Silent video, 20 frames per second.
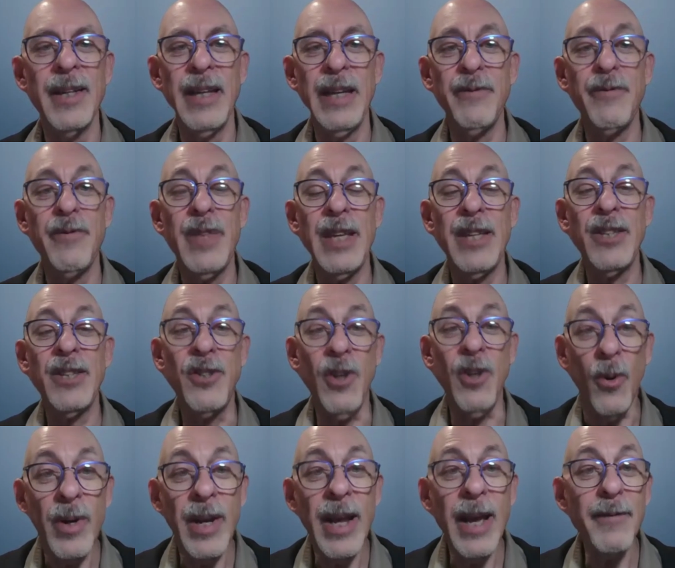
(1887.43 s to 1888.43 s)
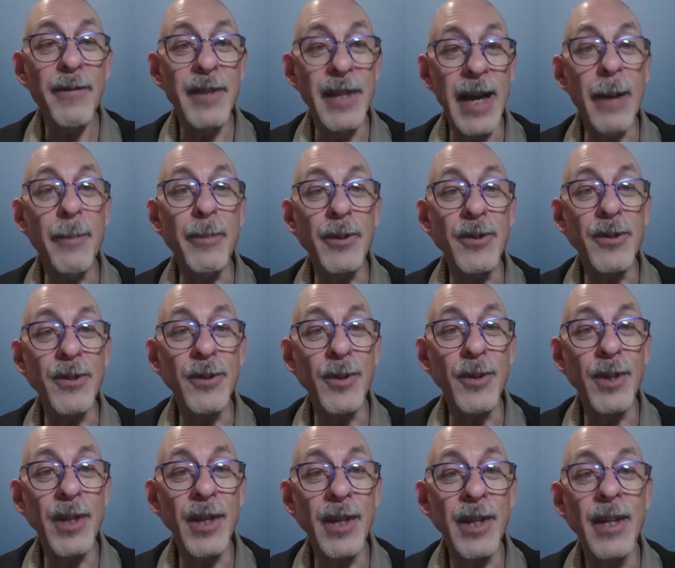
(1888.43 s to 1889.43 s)
If they don't have the
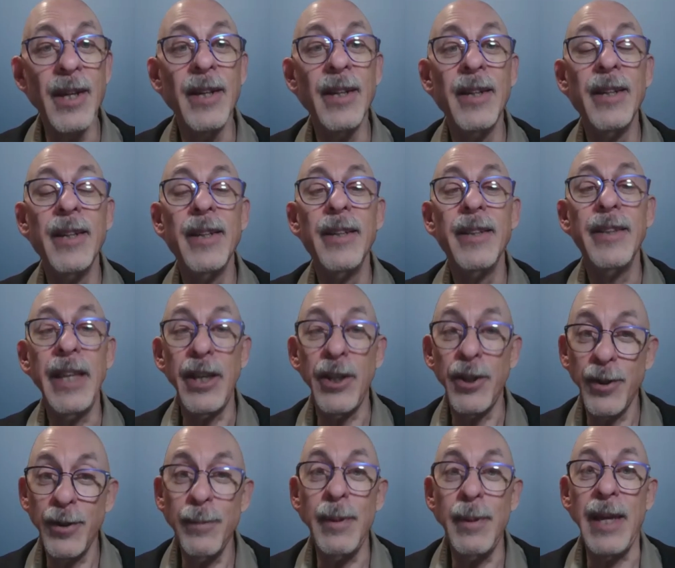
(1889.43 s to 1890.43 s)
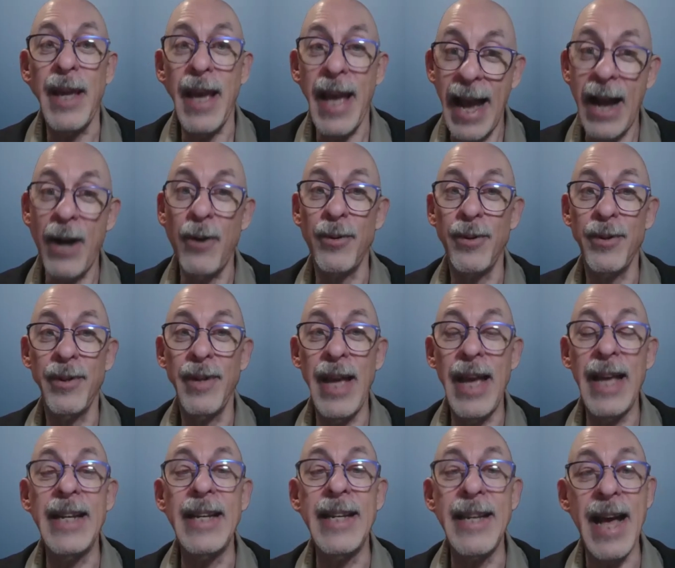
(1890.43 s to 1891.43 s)
opportunity, they could be out
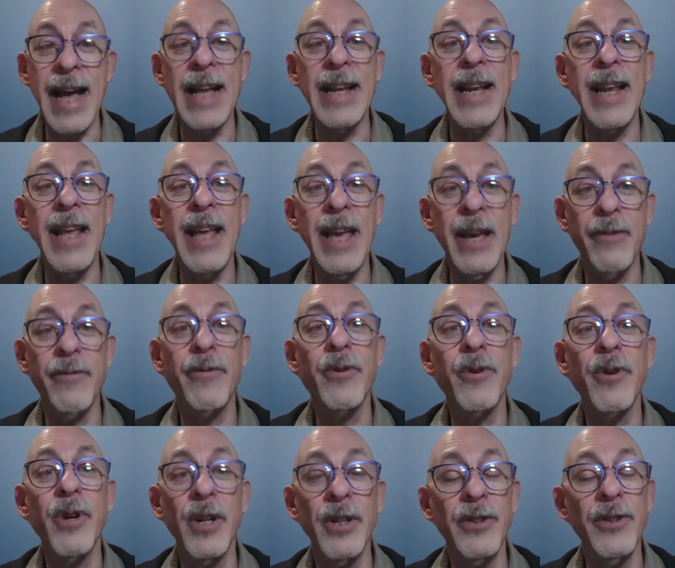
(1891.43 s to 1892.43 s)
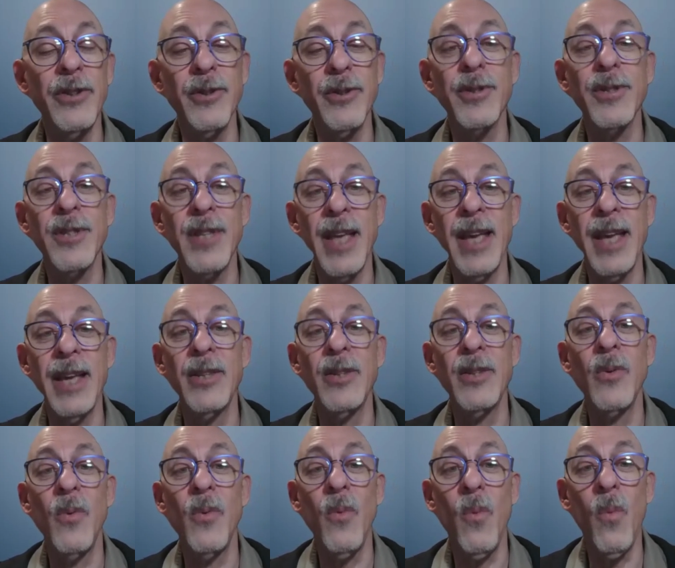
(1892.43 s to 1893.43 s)
and not ever understand
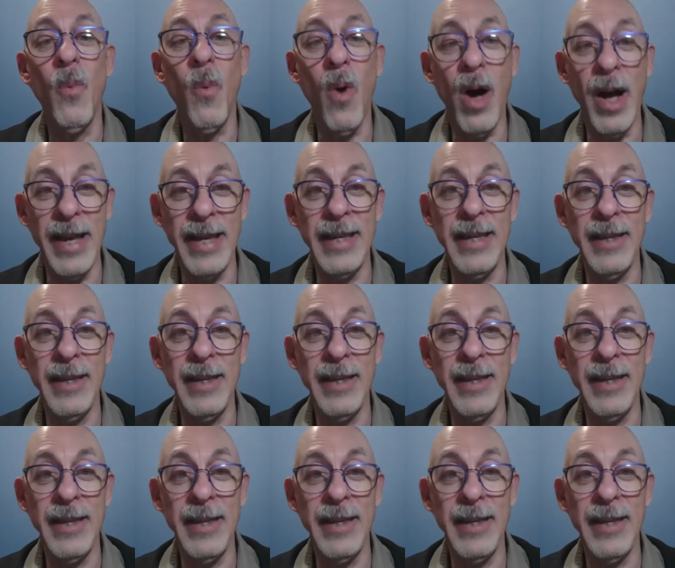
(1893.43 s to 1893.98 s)
why.